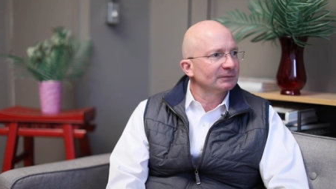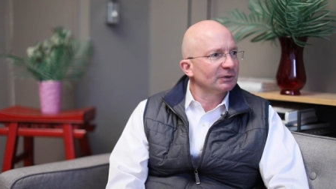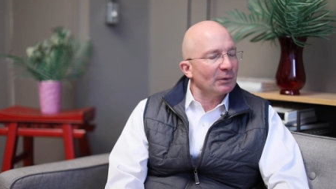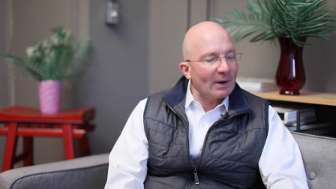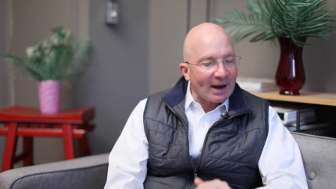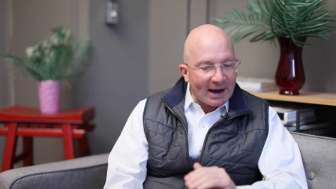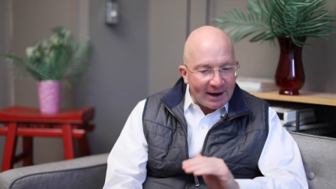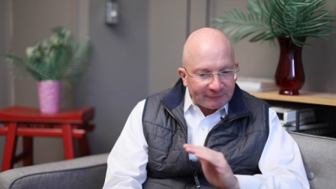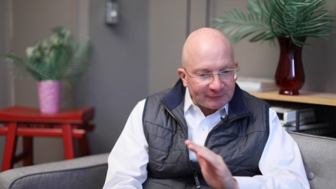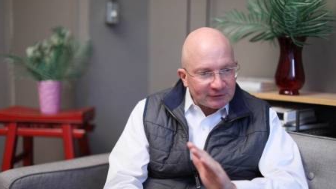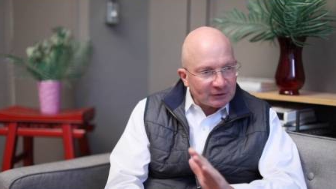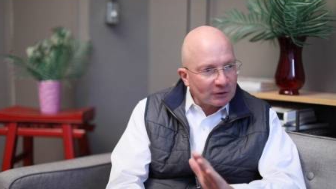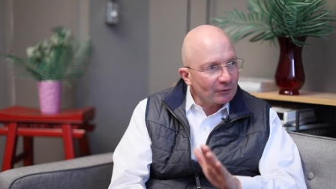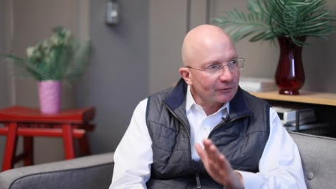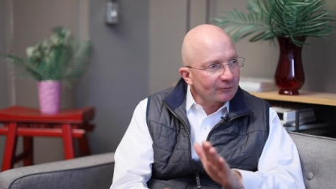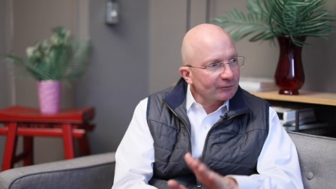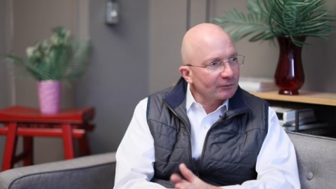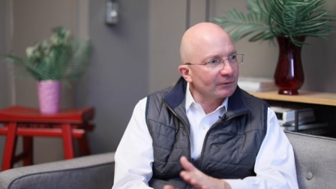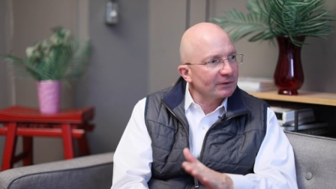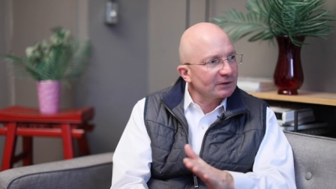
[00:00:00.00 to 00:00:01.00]
You have to
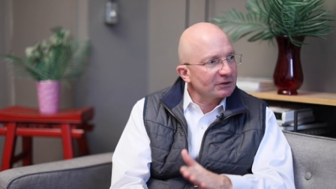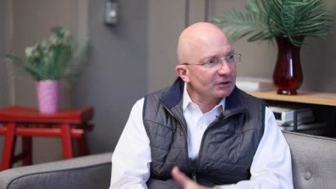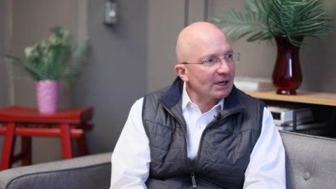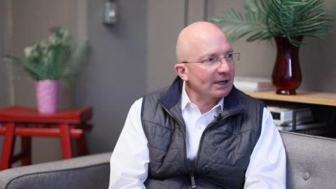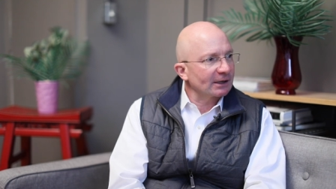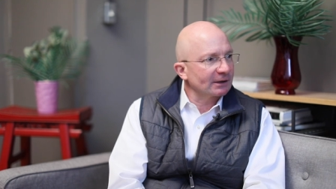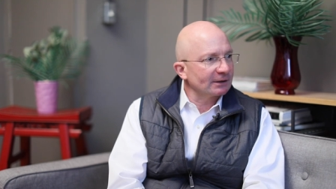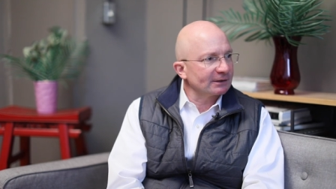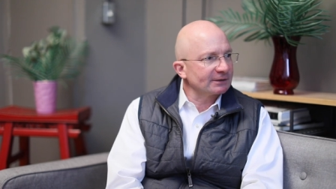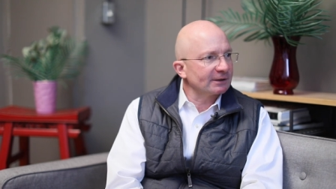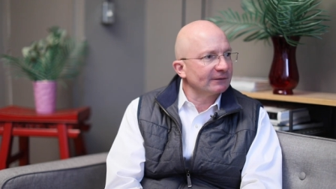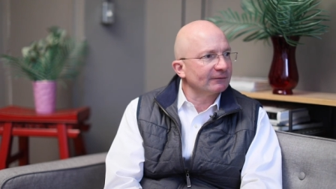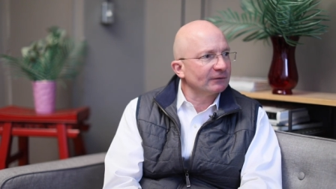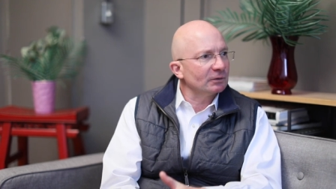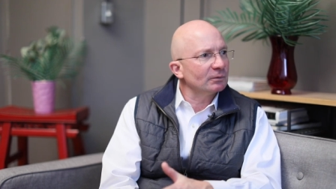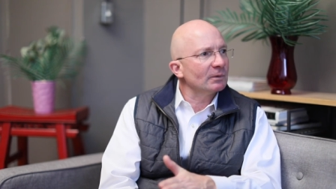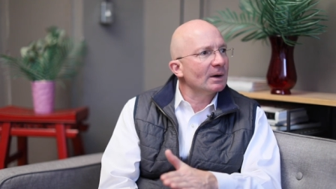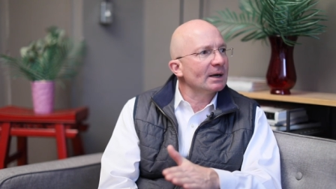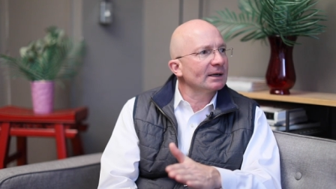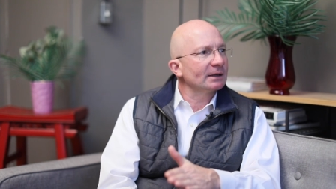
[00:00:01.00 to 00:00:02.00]
go through the checklist if
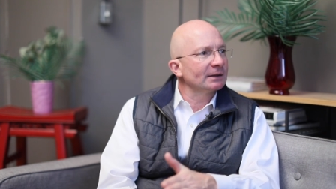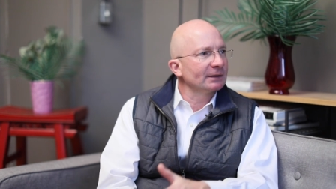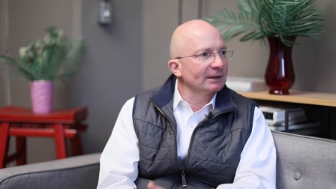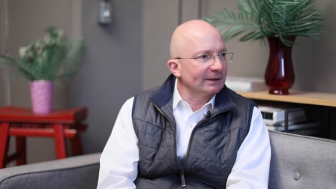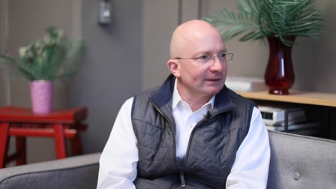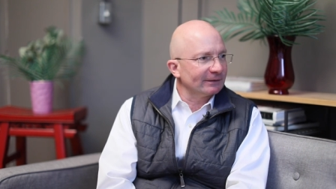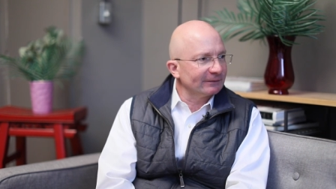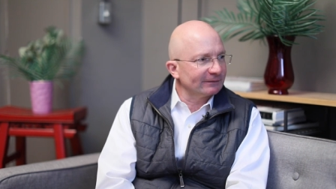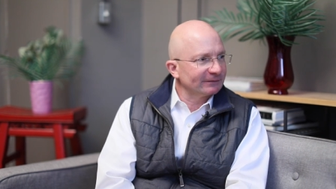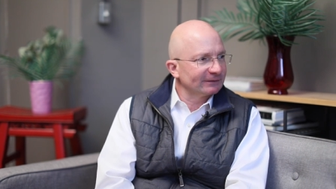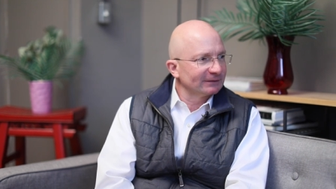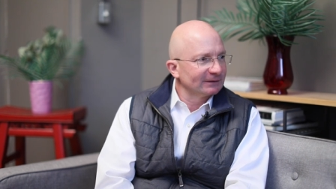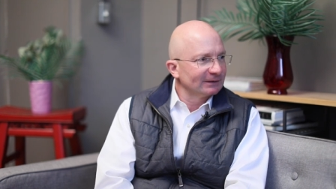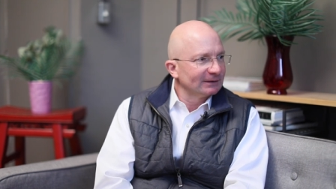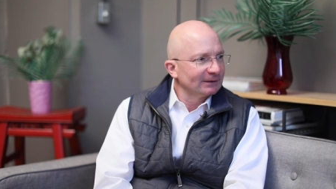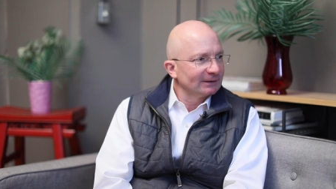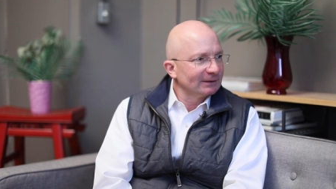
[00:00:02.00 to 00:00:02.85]
you want to live